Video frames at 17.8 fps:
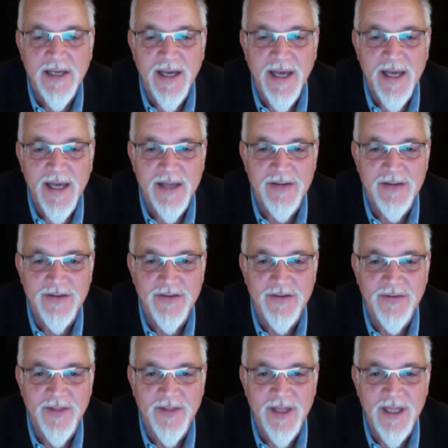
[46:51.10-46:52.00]
is
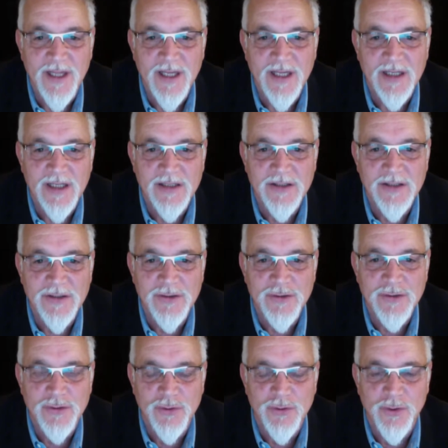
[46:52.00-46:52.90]
the
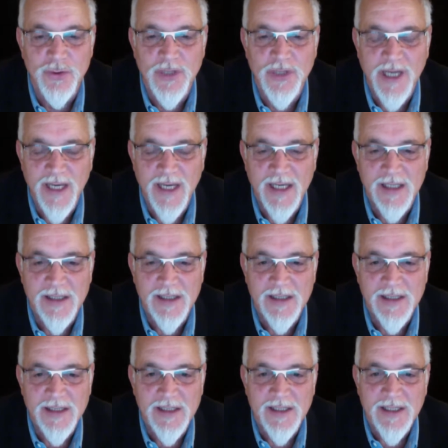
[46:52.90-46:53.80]
true king,
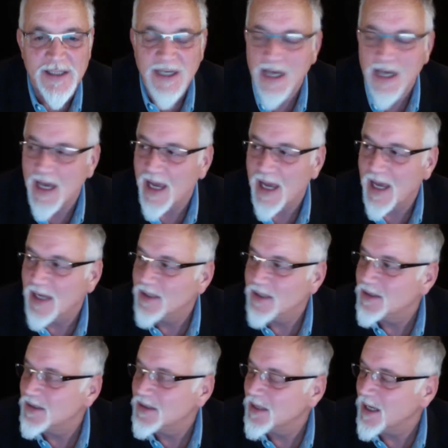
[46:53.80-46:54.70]

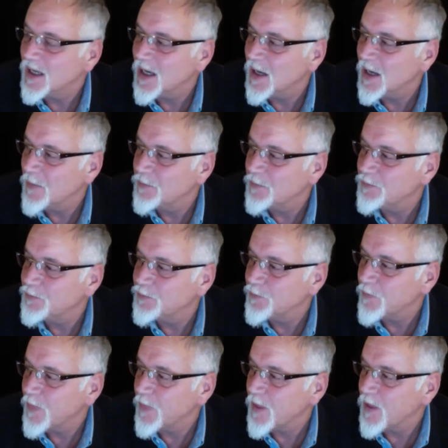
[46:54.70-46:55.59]
and
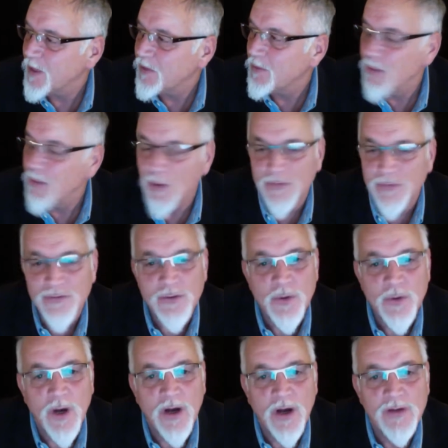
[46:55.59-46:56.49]
the person
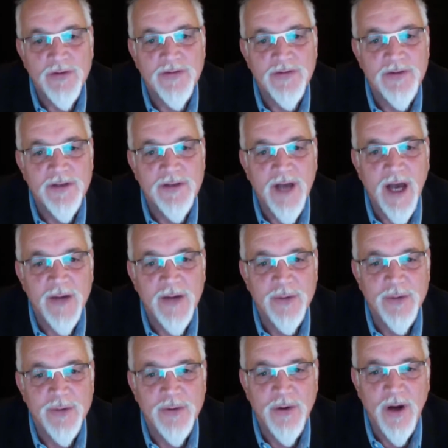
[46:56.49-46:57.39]
who holds the
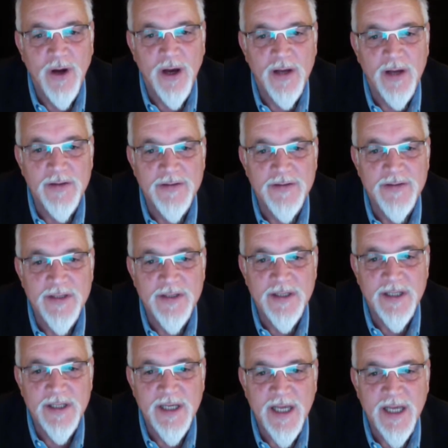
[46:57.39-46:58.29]
title Christ
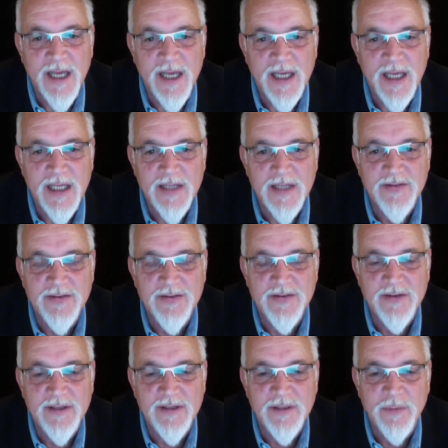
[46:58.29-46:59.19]

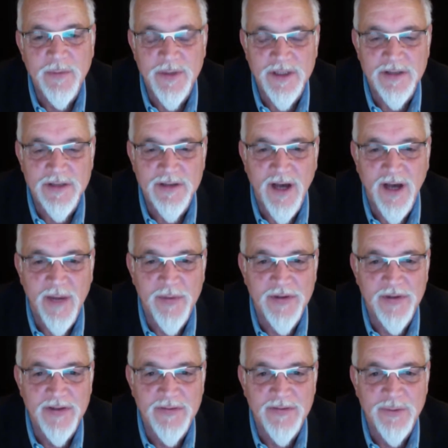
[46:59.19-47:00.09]
which is the high
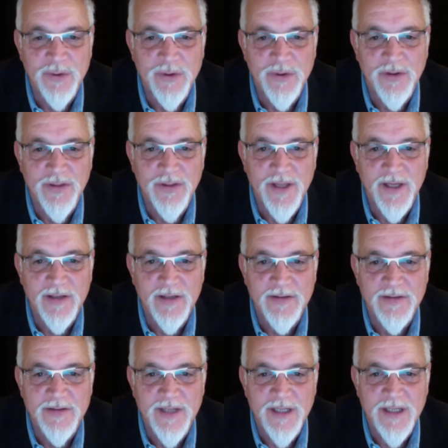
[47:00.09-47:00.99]
priest of all good
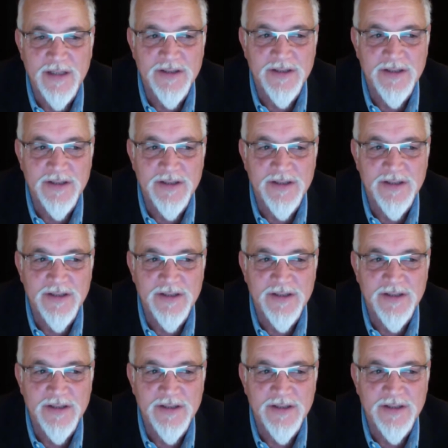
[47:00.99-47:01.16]
things, and it's